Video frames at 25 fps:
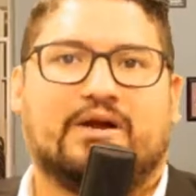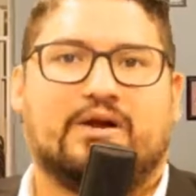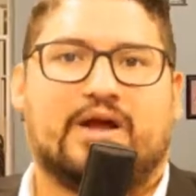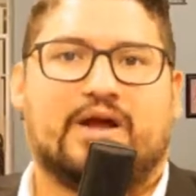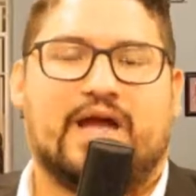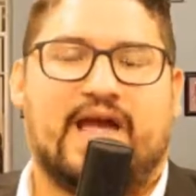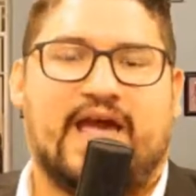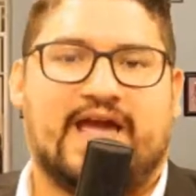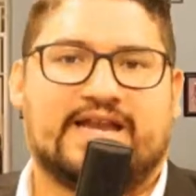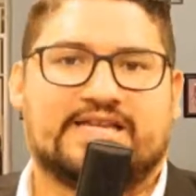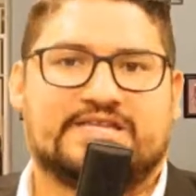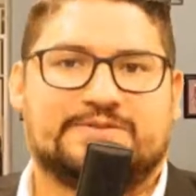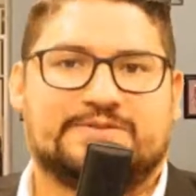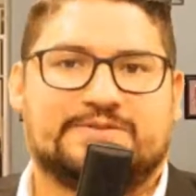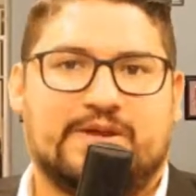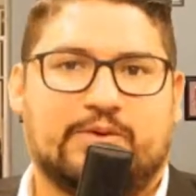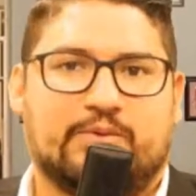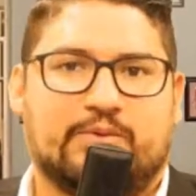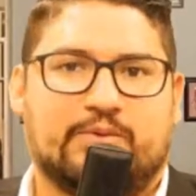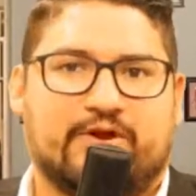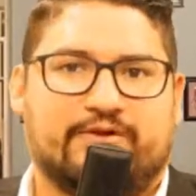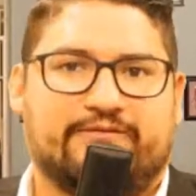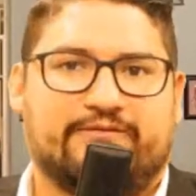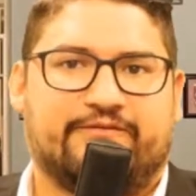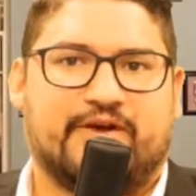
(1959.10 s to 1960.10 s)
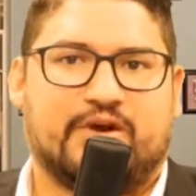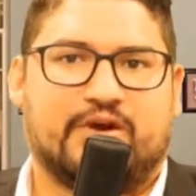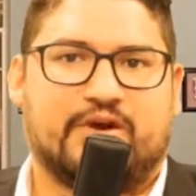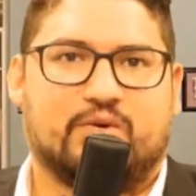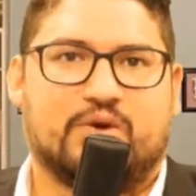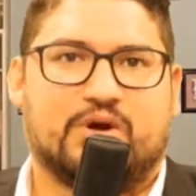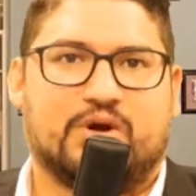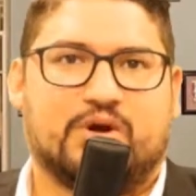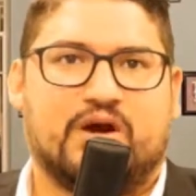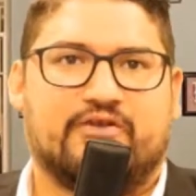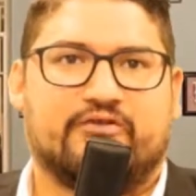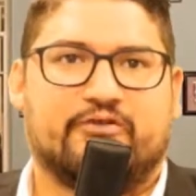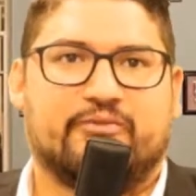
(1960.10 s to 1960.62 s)
and speak with our federal
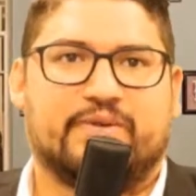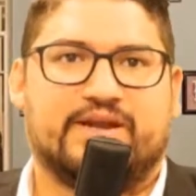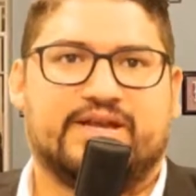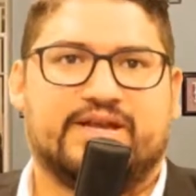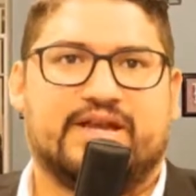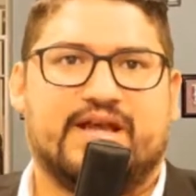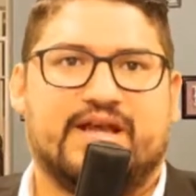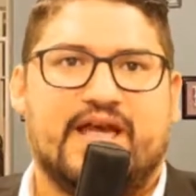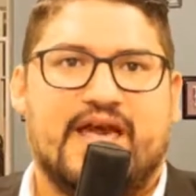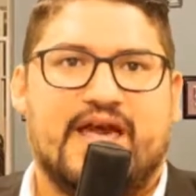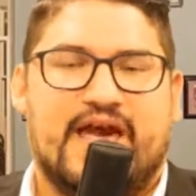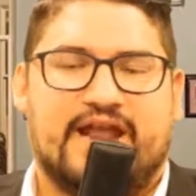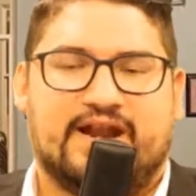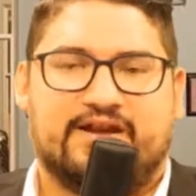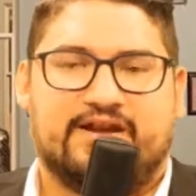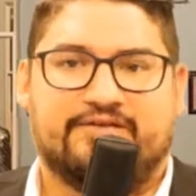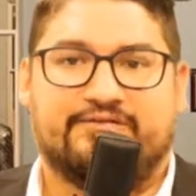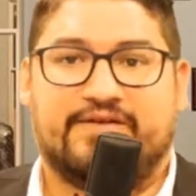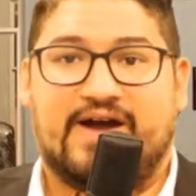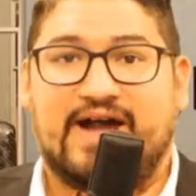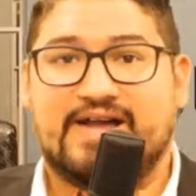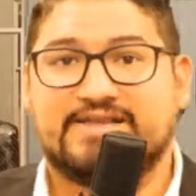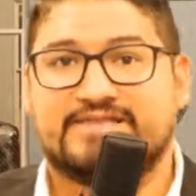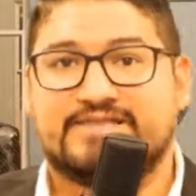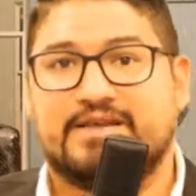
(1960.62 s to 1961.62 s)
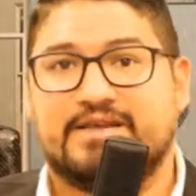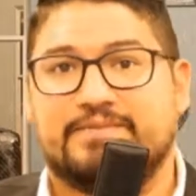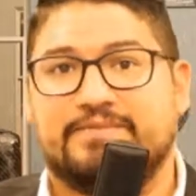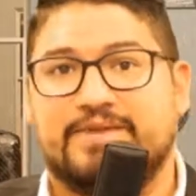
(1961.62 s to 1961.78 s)
government and advise them